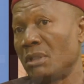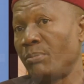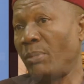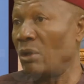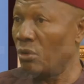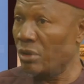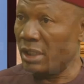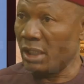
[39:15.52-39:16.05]

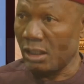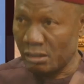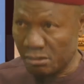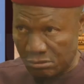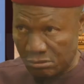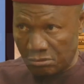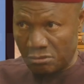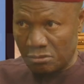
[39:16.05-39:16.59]
parochial,
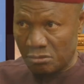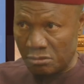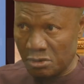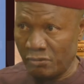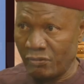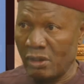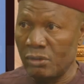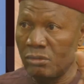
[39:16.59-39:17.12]

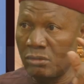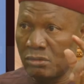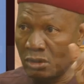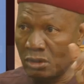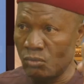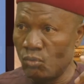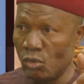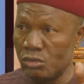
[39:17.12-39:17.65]
if I use
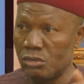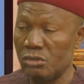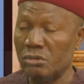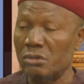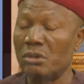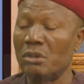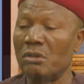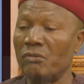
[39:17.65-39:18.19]
in quote.
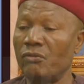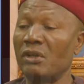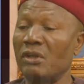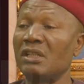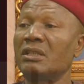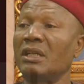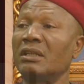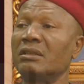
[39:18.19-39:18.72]
For
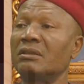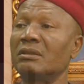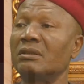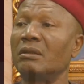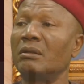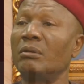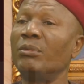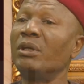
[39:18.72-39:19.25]
instance,
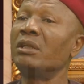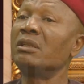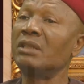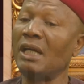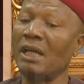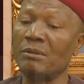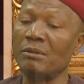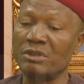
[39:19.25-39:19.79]
many
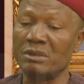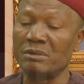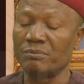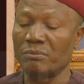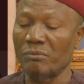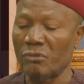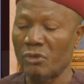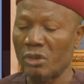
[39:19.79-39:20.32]
times
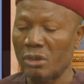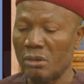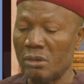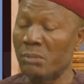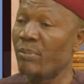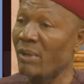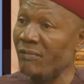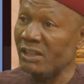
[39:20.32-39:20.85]

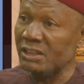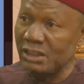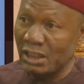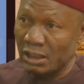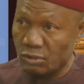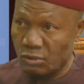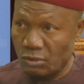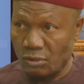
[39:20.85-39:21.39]
the private
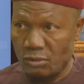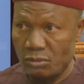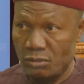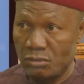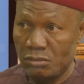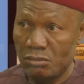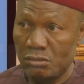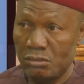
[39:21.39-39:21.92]
sector
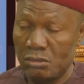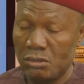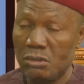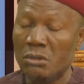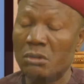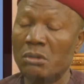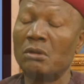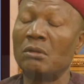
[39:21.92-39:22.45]

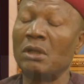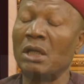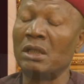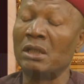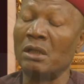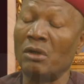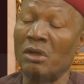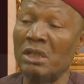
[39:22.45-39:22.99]

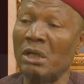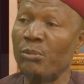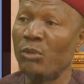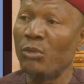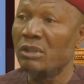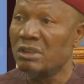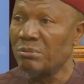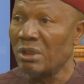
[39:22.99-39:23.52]
and the other
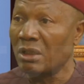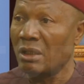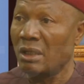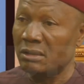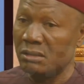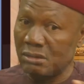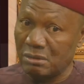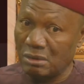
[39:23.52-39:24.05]

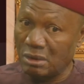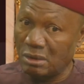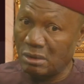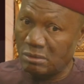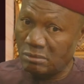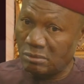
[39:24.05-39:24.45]
policymakers and